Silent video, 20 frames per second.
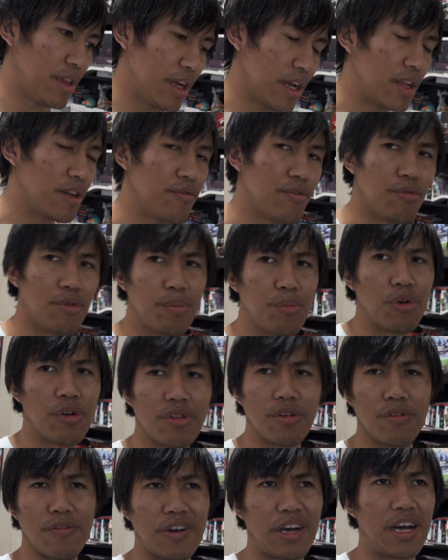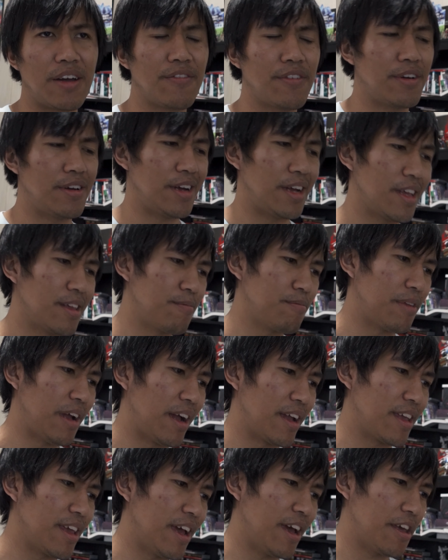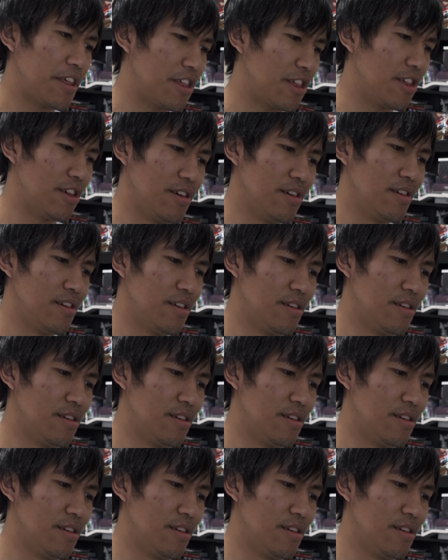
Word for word: negative 3.25, I, I guess.